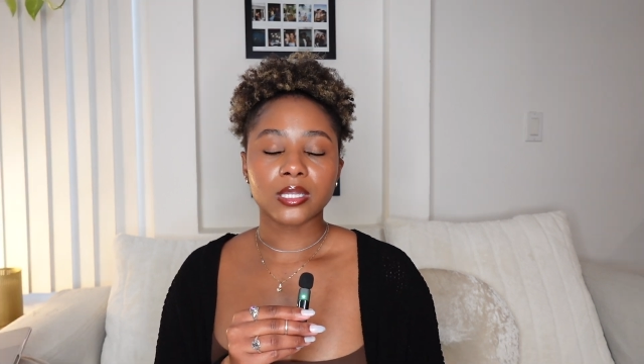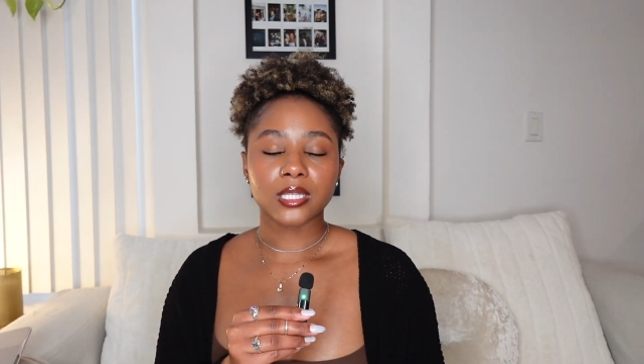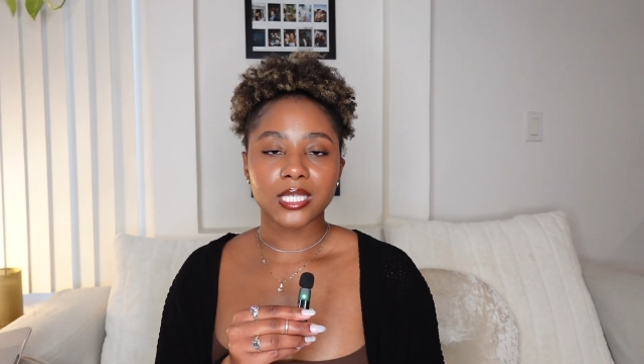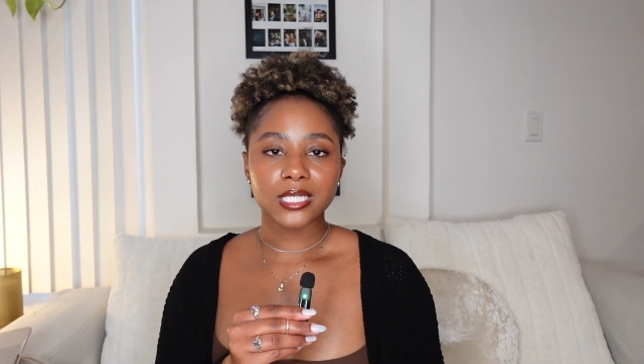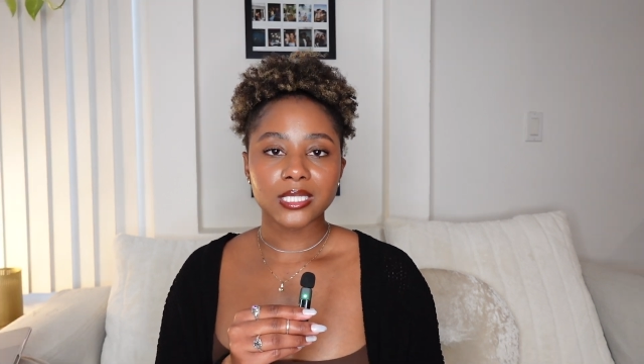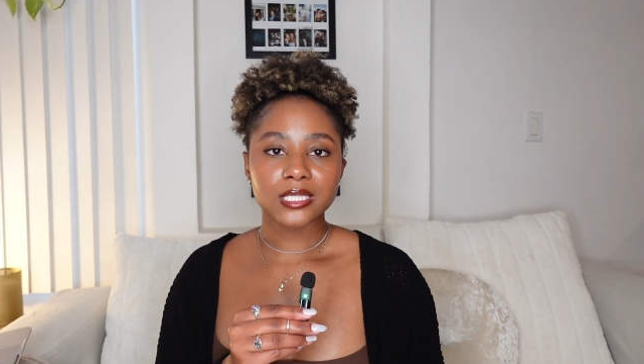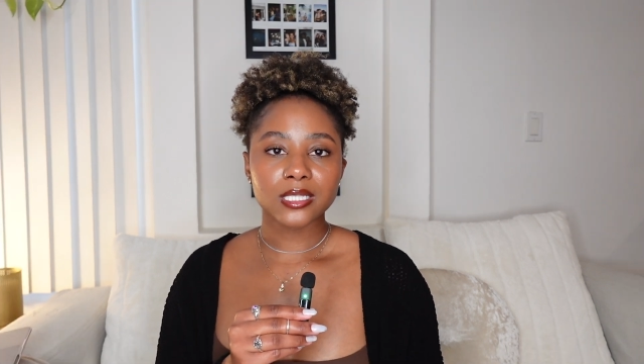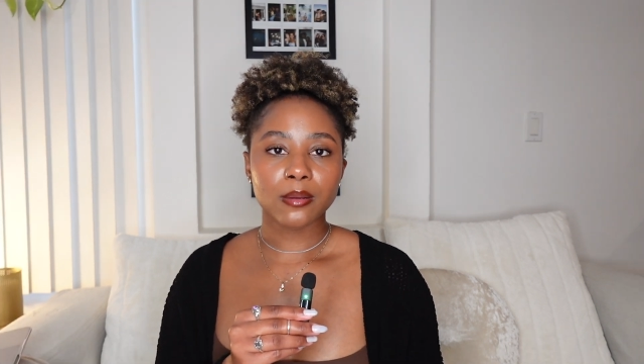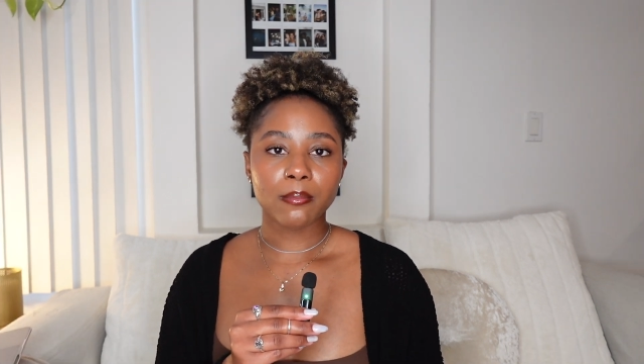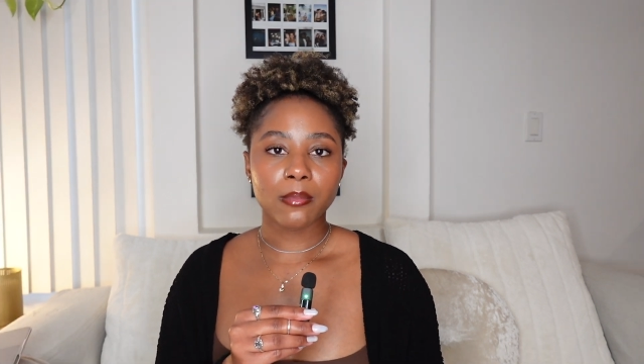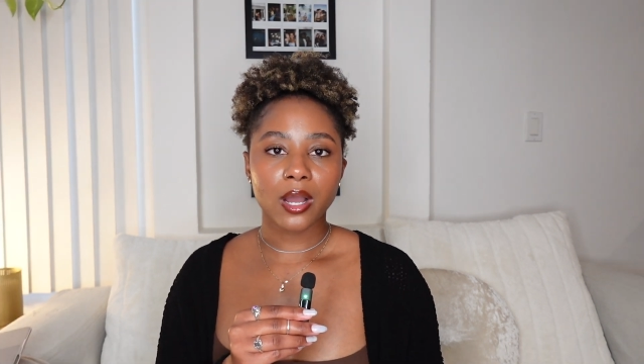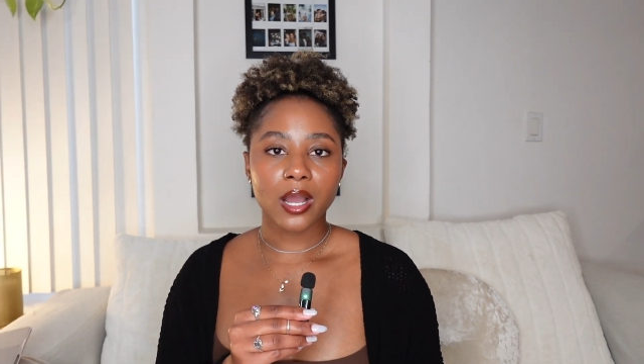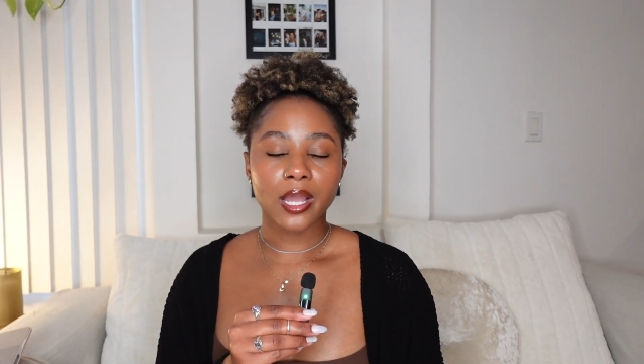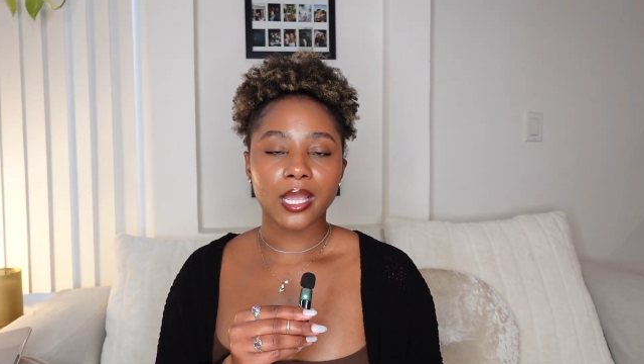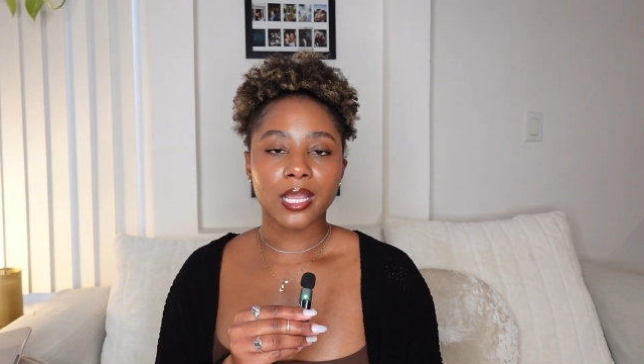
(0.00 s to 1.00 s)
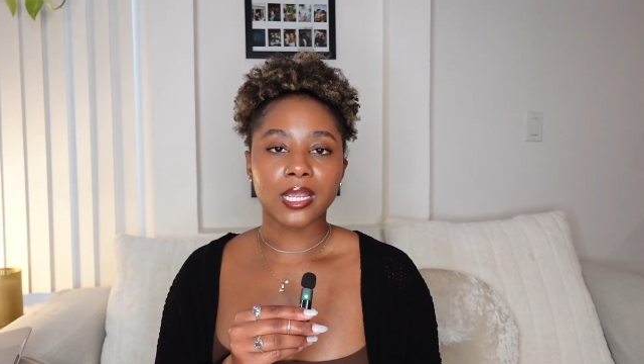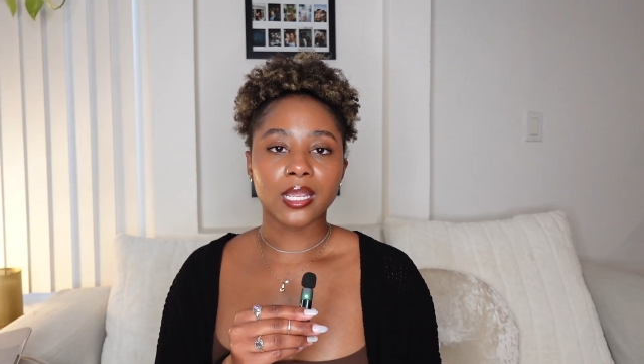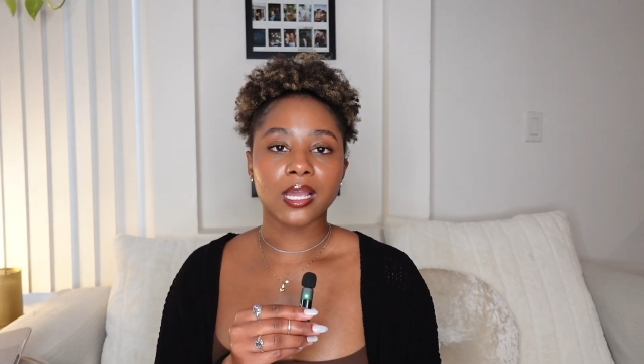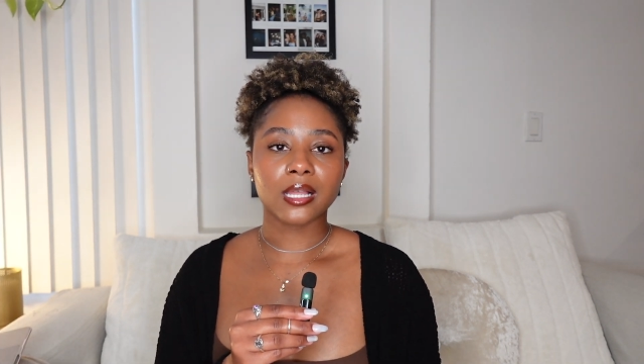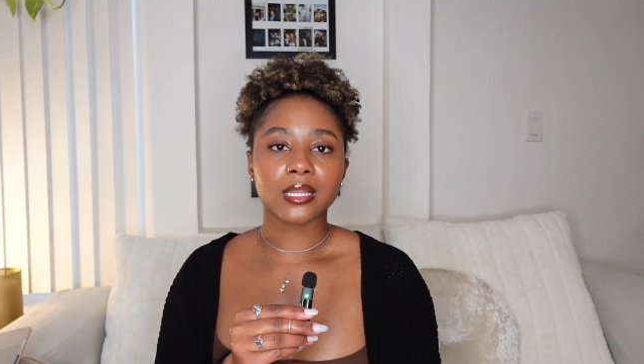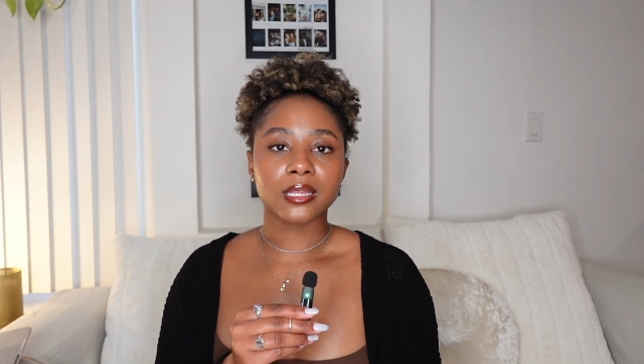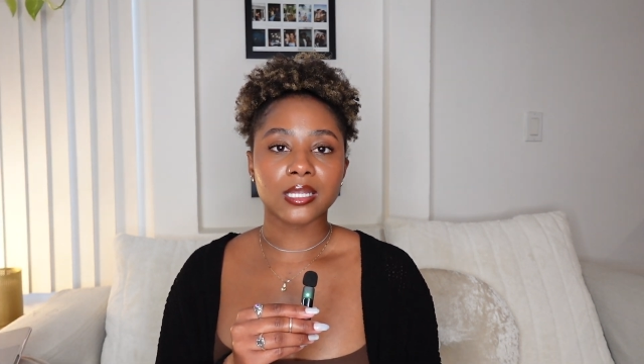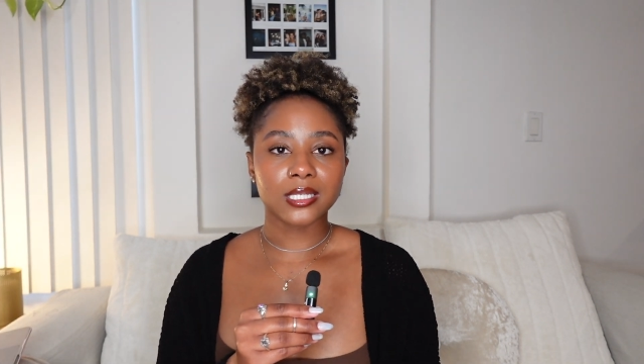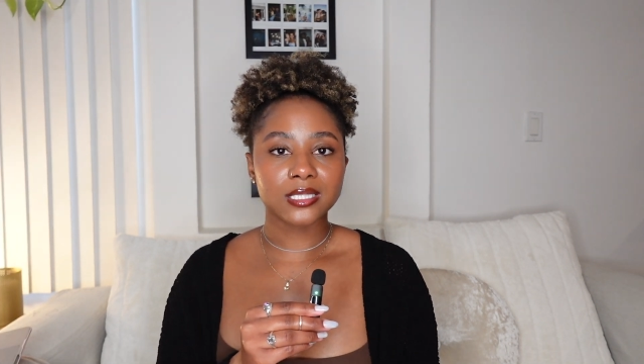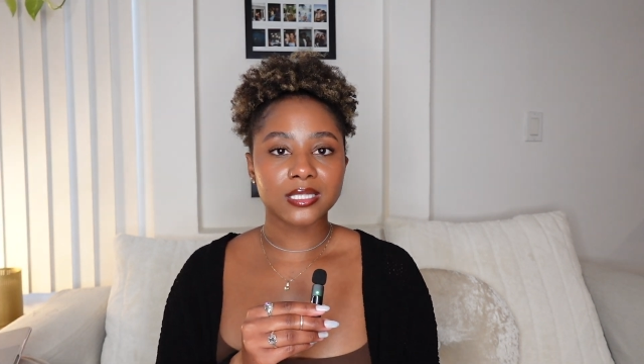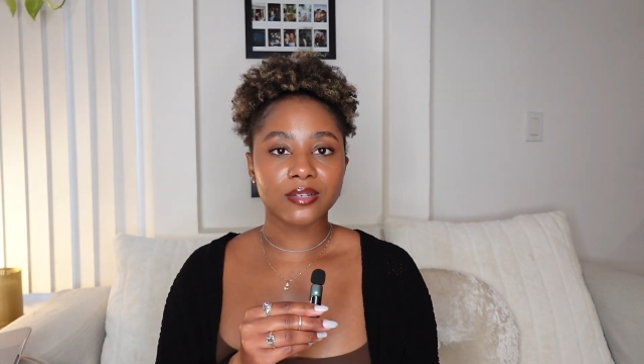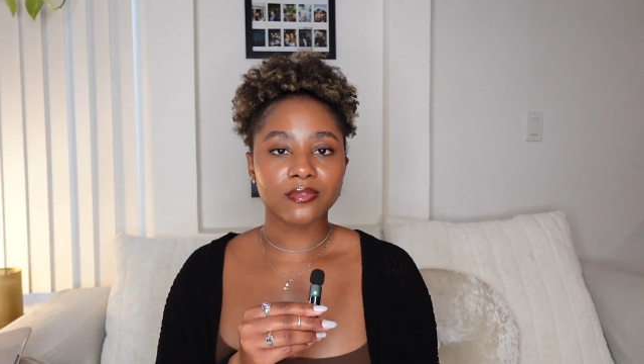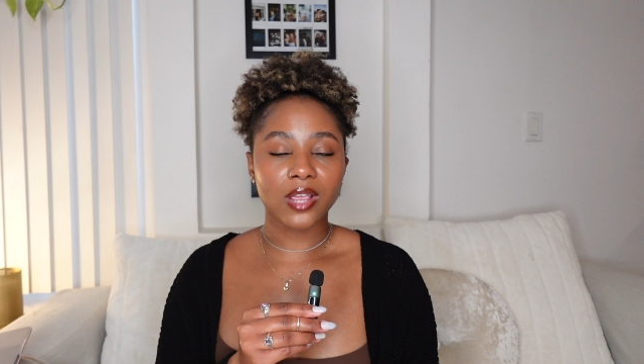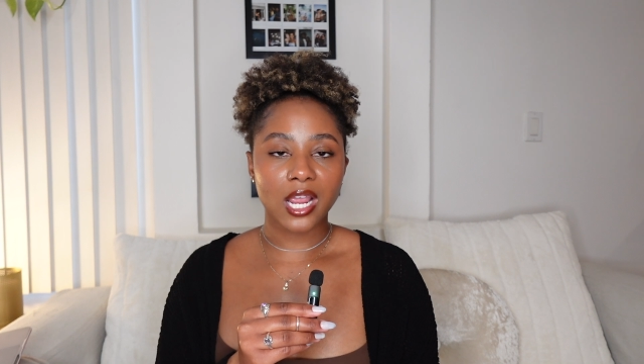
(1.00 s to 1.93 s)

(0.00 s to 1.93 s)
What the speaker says: linked my list of